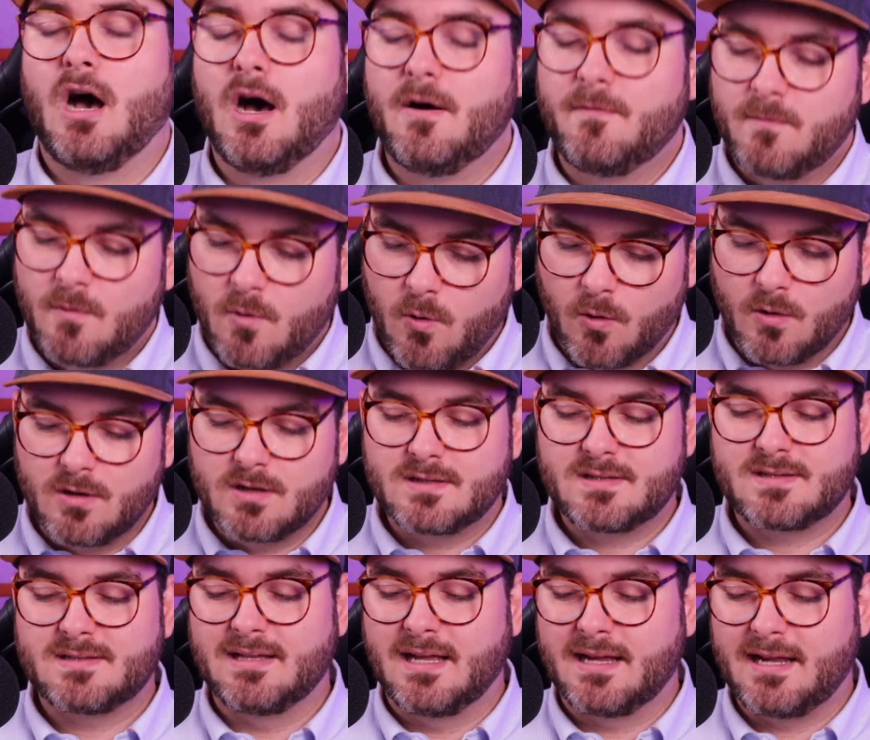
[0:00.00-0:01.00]
Of
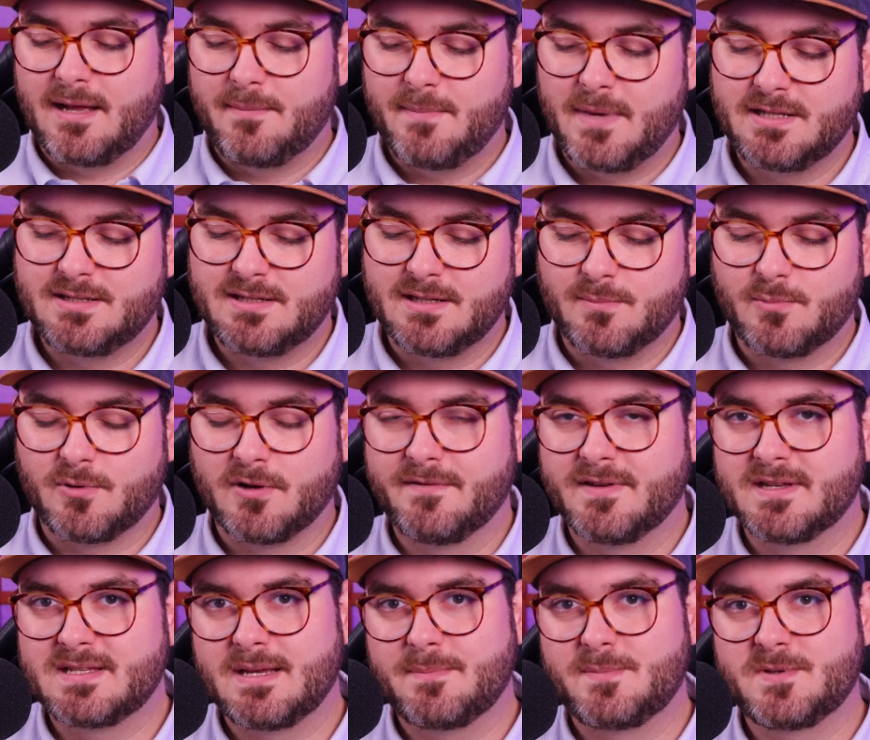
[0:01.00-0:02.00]
course, like I mentioned in
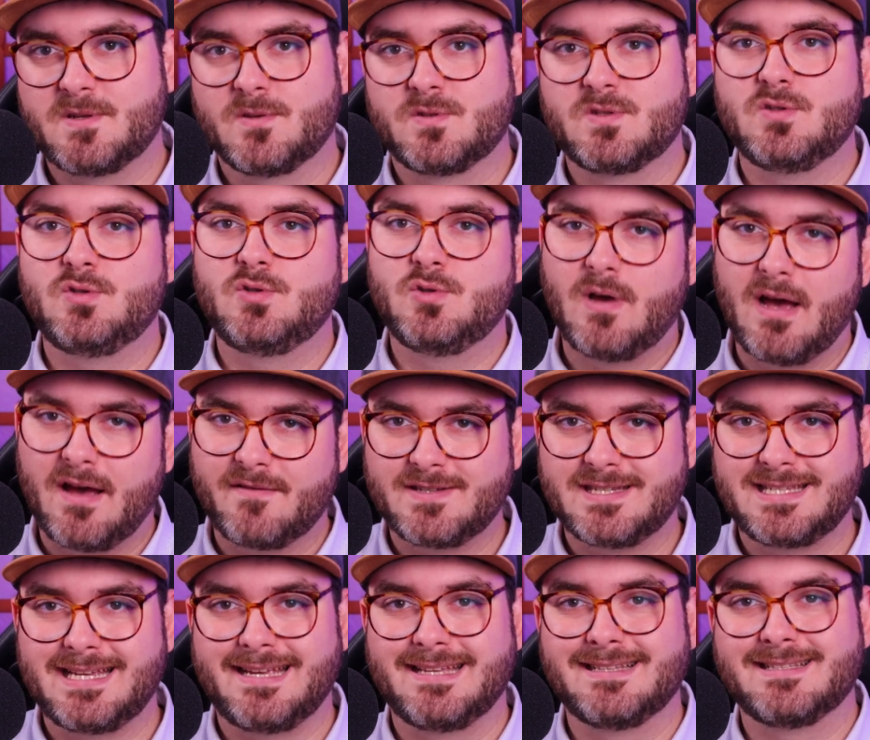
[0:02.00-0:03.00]
previous episodes, you do have
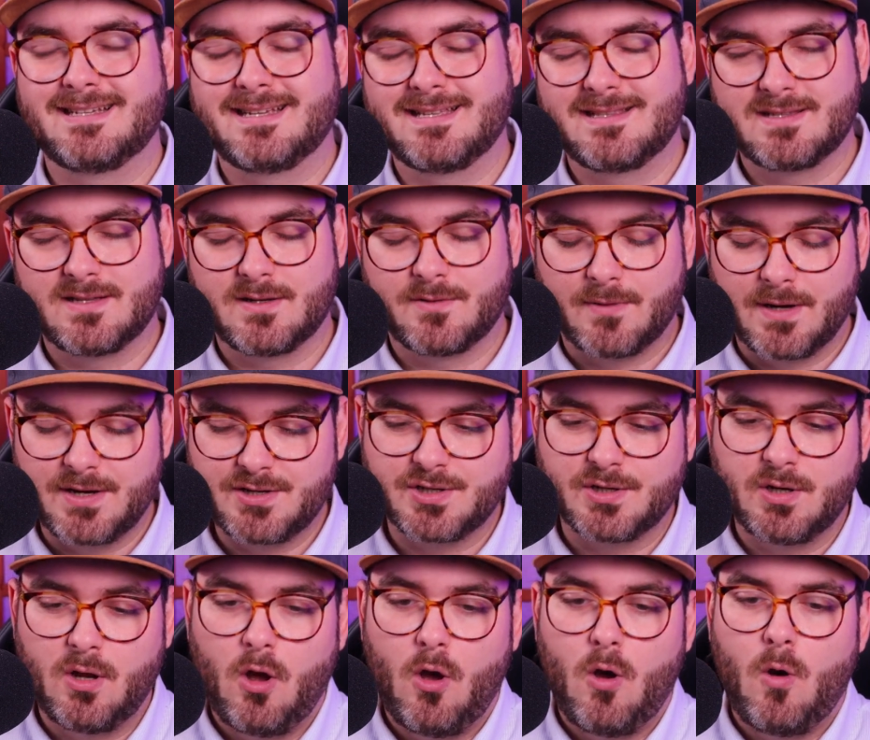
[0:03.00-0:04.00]
to take into
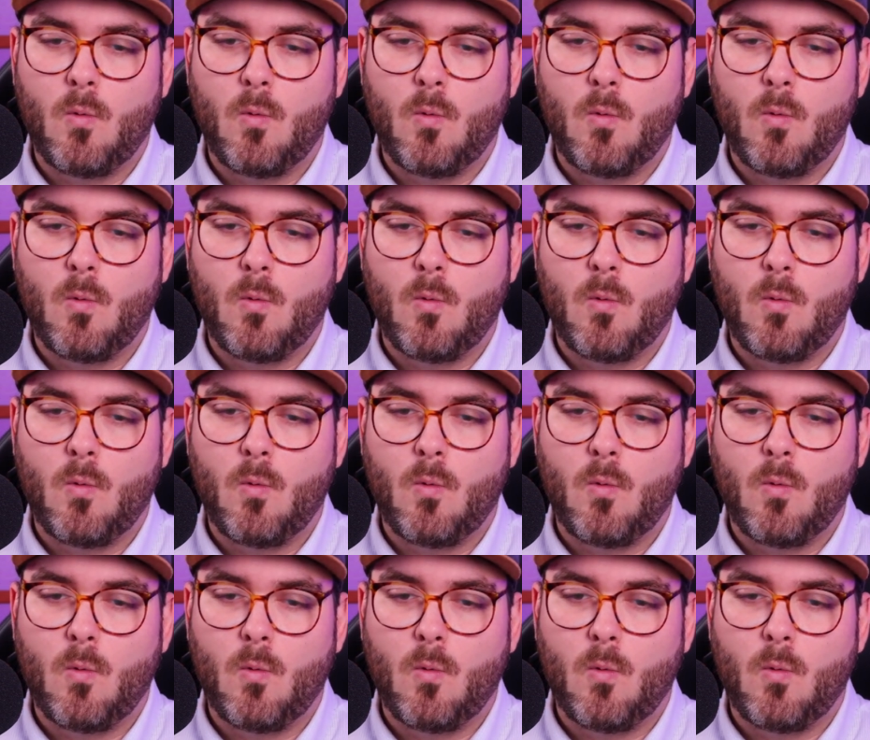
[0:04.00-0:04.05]
consideration